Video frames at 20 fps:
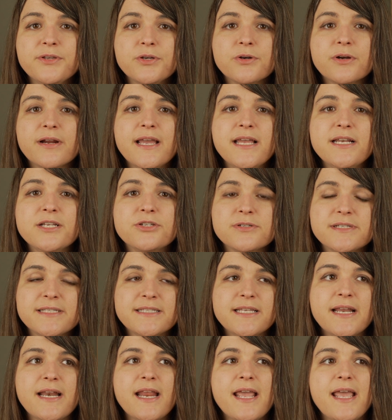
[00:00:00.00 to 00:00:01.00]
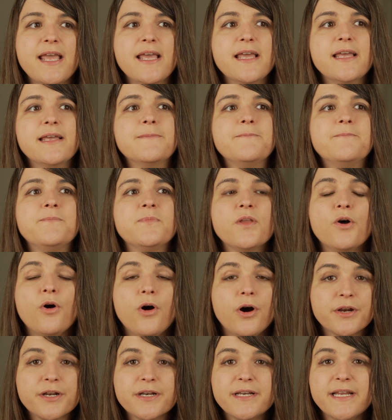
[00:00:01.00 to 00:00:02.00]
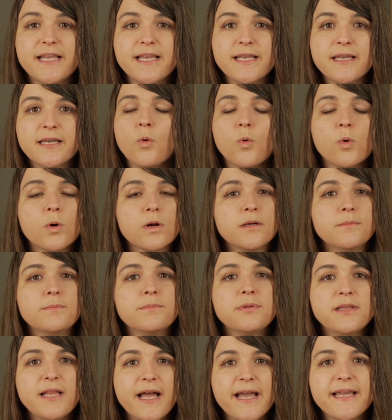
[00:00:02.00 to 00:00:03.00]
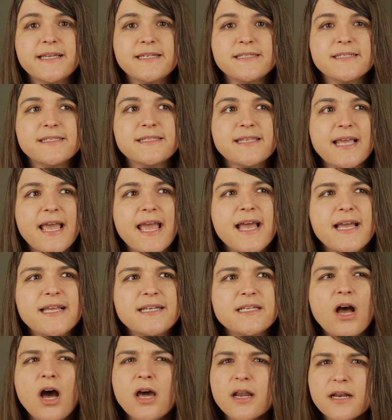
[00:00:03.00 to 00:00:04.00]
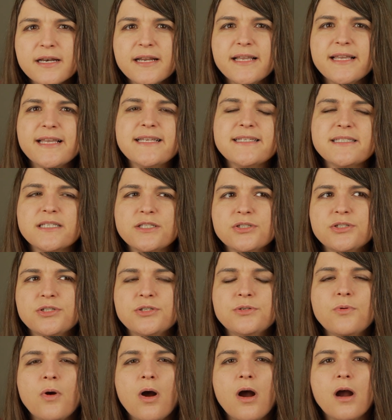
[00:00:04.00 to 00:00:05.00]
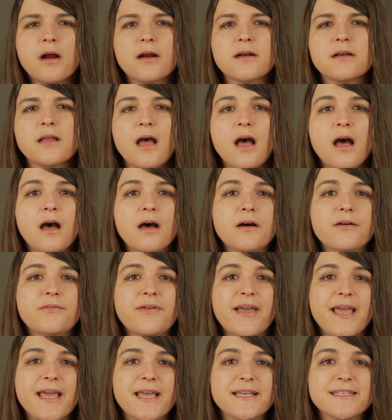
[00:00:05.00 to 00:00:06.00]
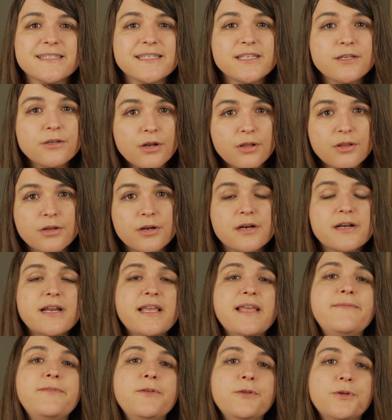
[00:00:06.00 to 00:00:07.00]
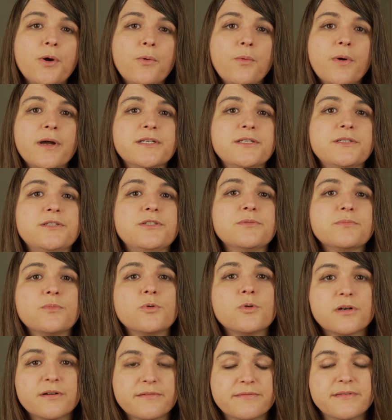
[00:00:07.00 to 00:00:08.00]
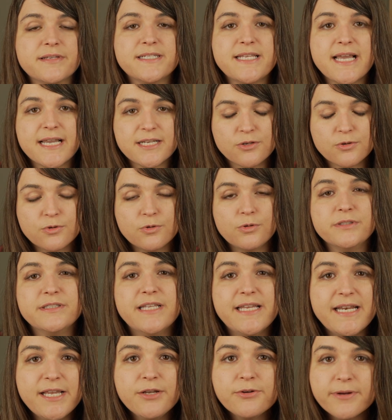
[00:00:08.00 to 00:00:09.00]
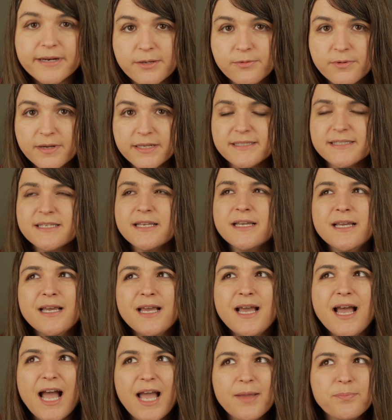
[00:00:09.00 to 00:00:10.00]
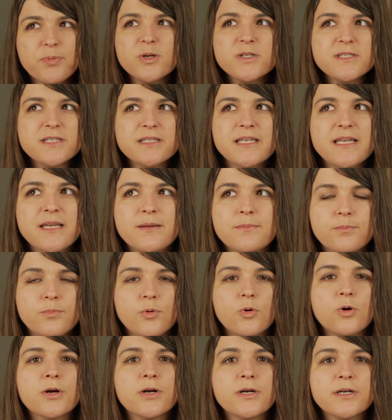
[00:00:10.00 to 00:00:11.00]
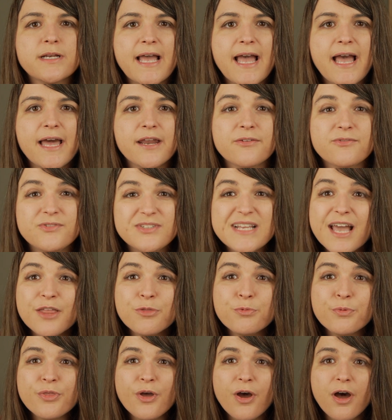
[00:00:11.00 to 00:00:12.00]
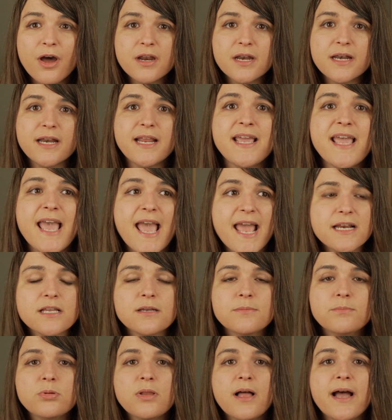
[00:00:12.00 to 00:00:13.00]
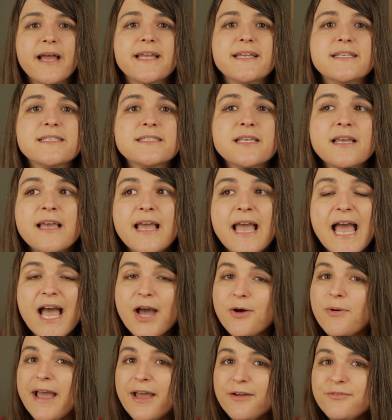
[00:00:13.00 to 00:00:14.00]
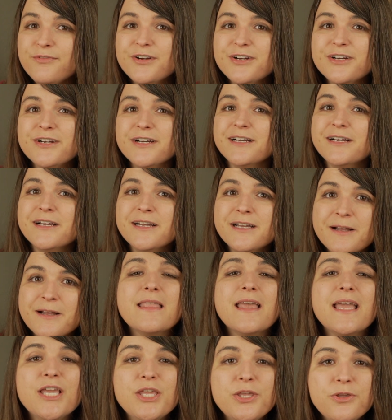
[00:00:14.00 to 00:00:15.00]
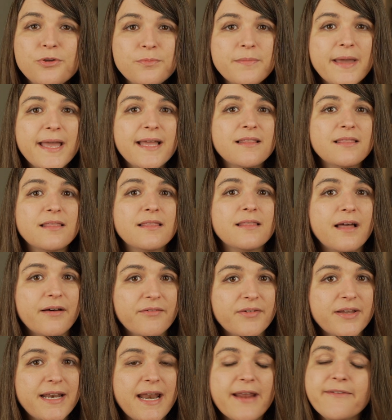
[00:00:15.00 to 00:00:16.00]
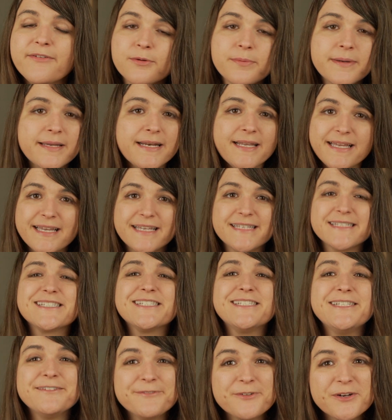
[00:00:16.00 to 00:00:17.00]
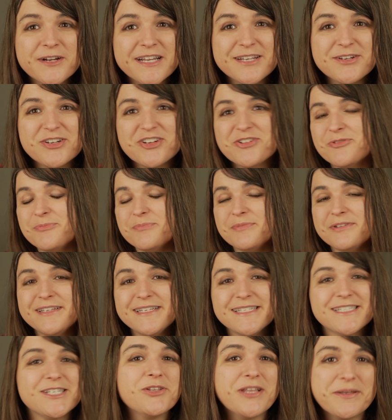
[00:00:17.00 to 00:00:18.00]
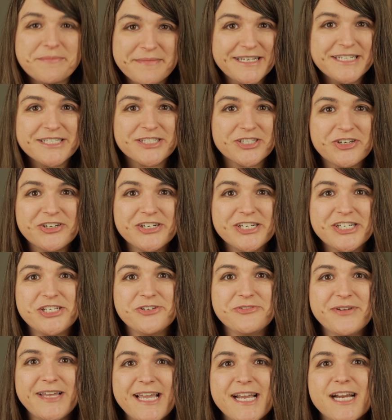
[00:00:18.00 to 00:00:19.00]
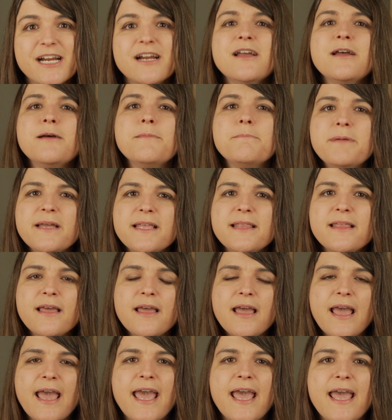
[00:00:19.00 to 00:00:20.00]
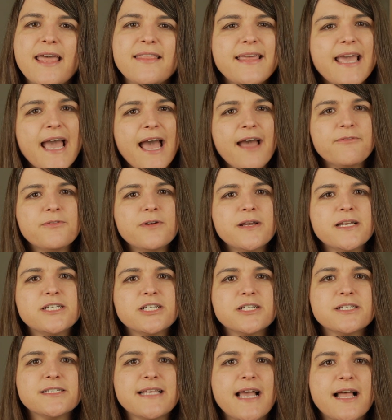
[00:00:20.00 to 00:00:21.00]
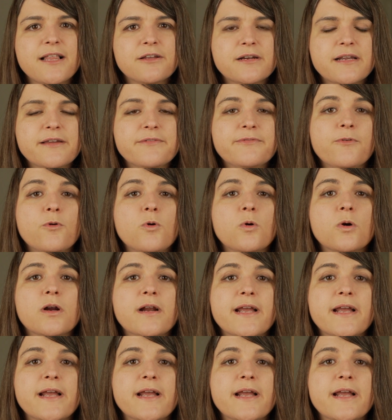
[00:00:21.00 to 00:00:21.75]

you're interested in auditing or compliance. And auditing isn't too hard of a skill to learn if you don't want to do more of the technical nitty-gritty ones. I personally am bored out of death with auditing and compliance. However, you may love it. Everybody is different. Please don't let me discourage you here. But It, the average salary for